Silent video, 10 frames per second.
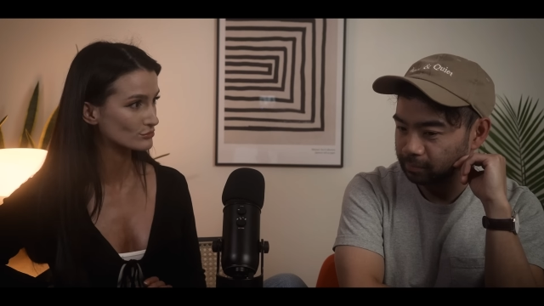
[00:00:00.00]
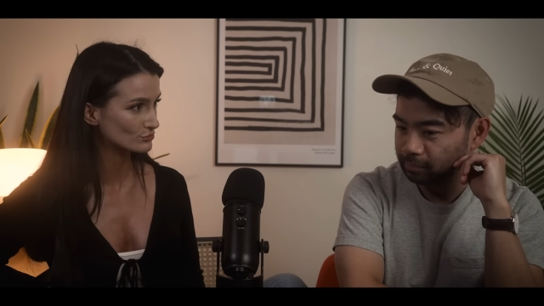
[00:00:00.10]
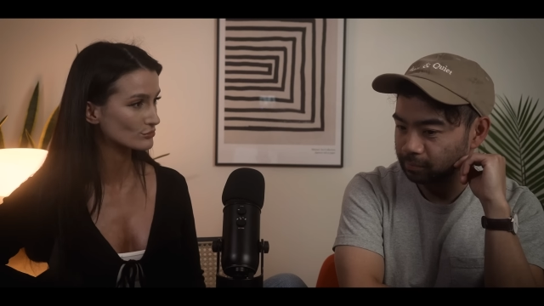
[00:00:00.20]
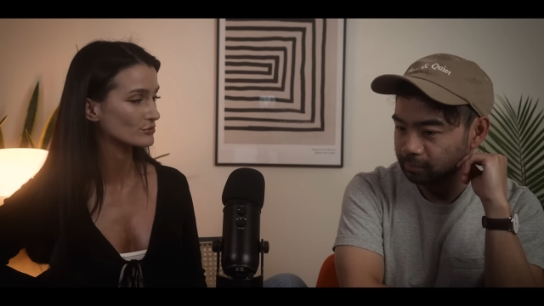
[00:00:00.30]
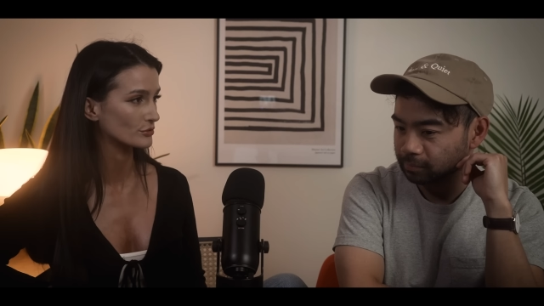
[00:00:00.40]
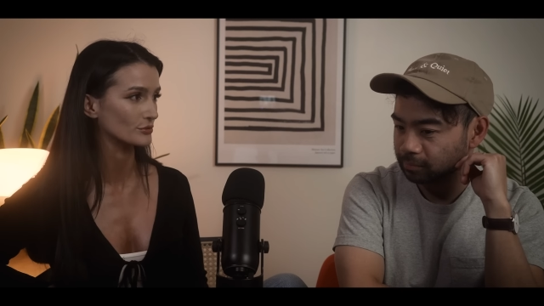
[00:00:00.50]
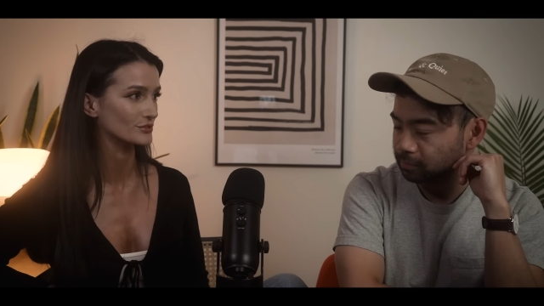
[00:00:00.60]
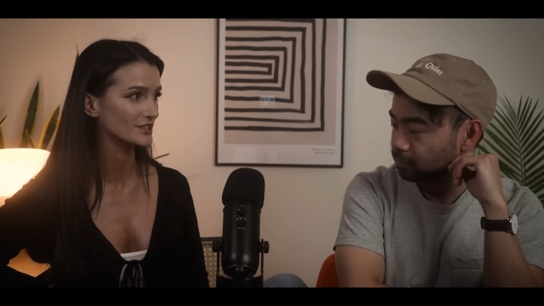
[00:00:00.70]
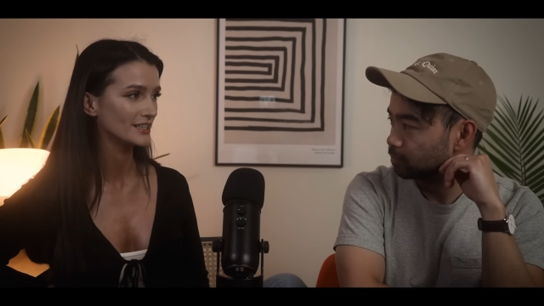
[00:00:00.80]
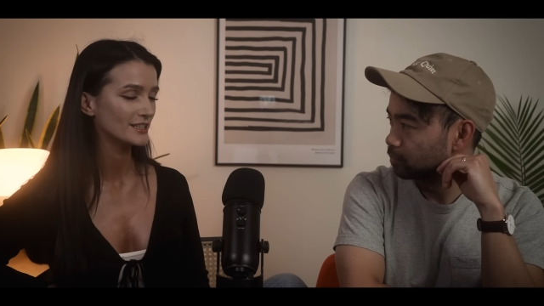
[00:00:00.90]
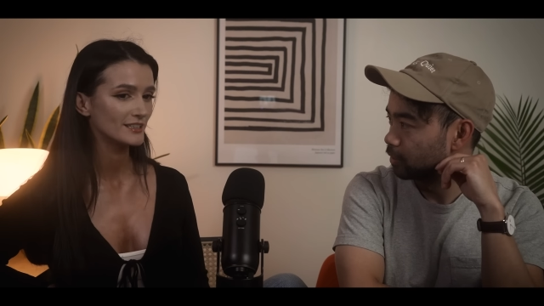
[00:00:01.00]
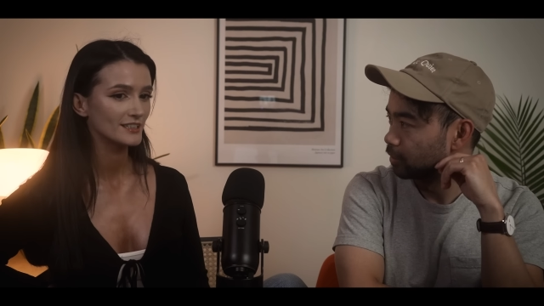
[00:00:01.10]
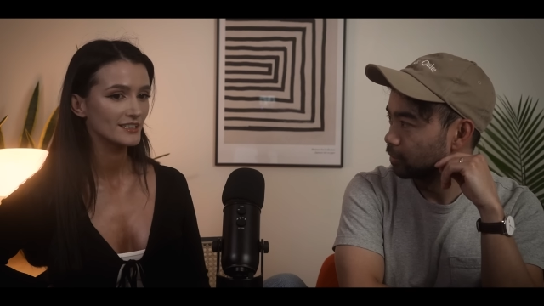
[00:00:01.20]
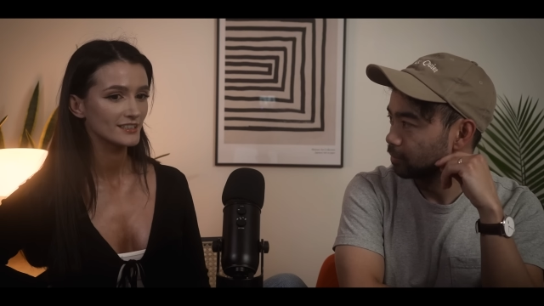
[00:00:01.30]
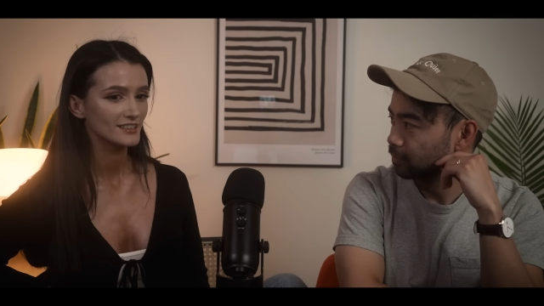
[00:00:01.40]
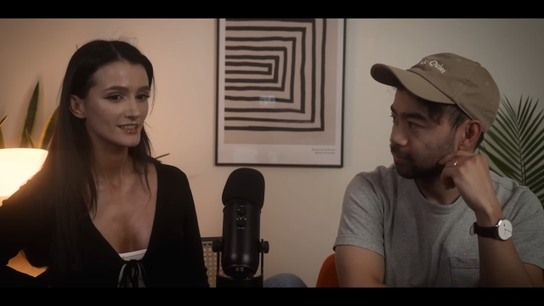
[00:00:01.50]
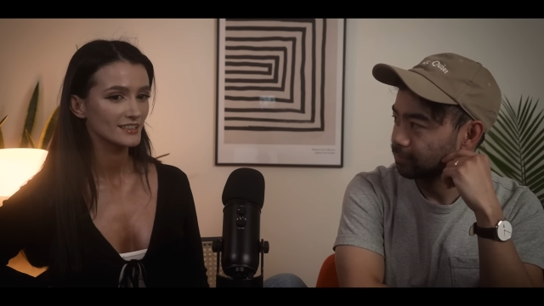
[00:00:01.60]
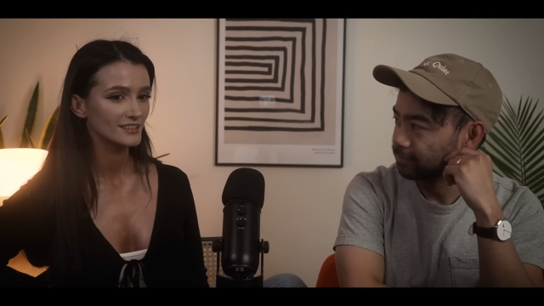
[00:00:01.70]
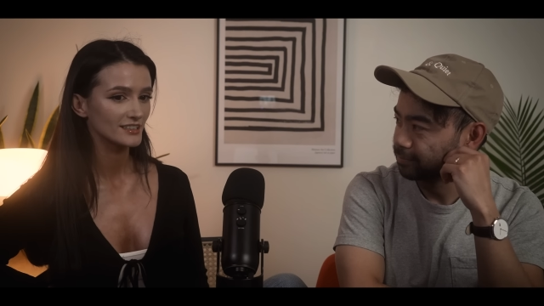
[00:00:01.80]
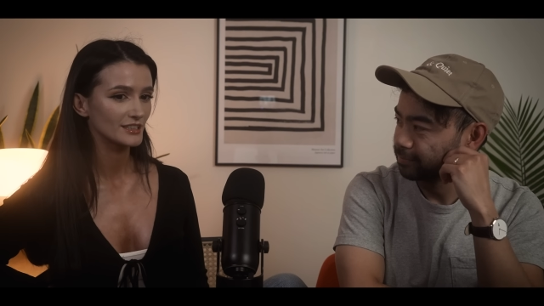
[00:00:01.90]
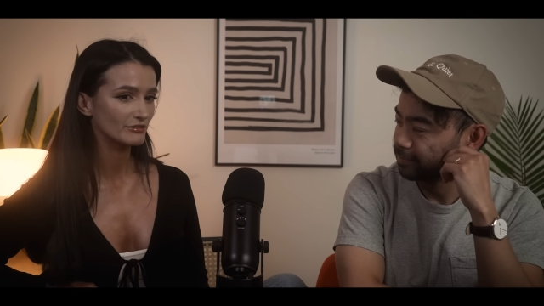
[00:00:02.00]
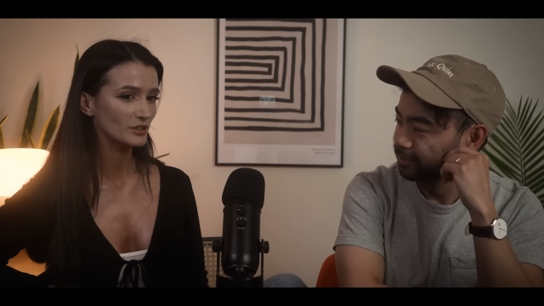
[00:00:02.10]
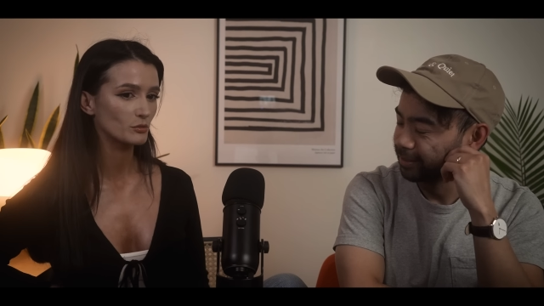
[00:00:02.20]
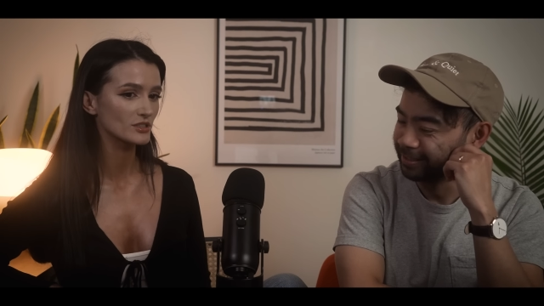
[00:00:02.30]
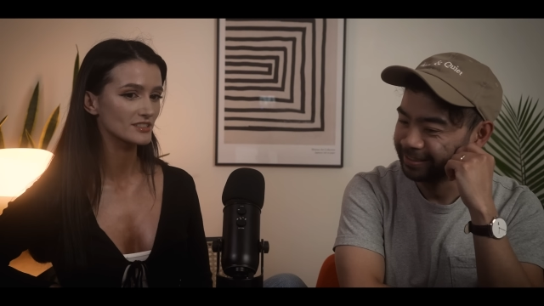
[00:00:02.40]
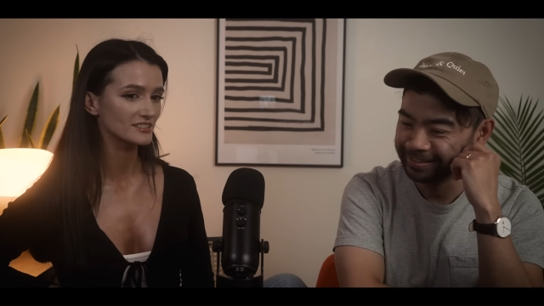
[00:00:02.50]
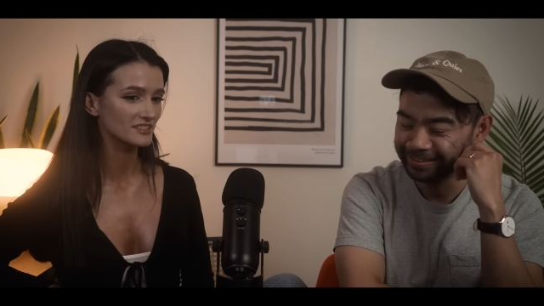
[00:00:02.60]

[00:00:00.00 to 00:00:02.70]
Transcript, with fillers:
Speaker 1: so good. Yeah, if I wasn't